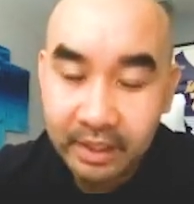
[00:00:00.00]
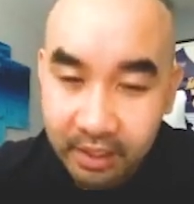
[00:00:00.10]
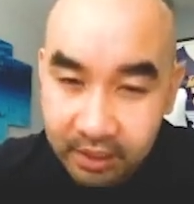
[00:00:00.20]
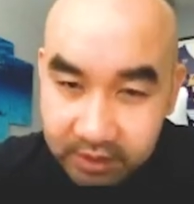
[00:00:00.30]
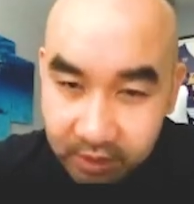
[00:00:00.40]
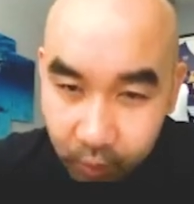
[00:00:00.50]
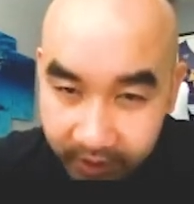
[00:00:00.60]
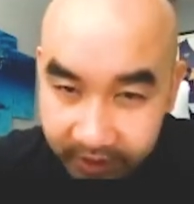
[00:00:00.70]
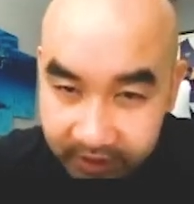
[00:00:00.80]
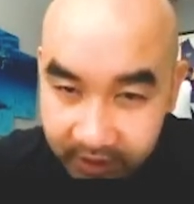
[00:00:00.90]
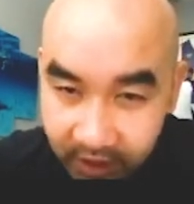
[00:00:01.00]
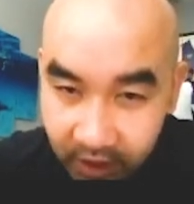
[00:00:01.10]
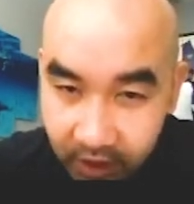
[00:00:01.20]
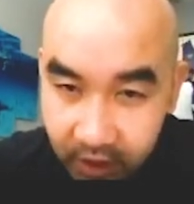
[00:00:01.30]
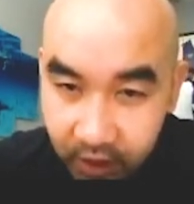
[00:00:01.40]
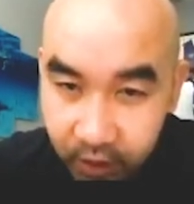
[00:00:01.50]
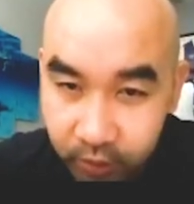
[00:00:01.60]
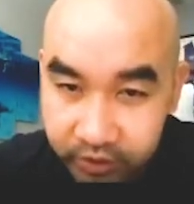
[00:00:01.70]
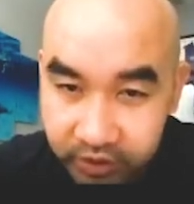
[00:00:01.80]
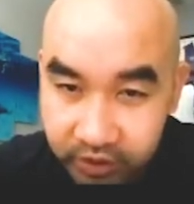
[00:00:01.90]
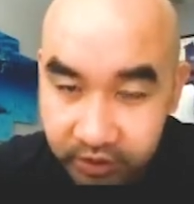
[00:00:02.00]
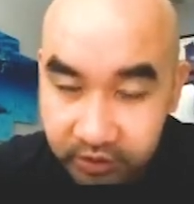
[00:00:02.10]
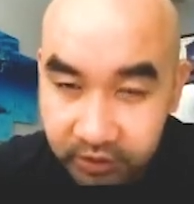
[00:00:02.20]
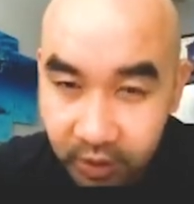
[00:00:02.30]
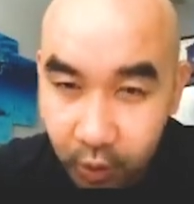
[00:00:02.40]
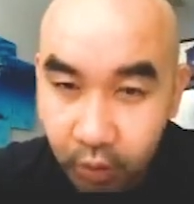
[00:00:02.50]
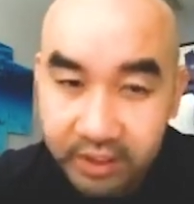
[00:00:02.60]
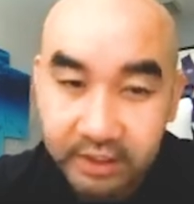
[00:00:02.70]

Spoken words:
is the one that's closer to the organ.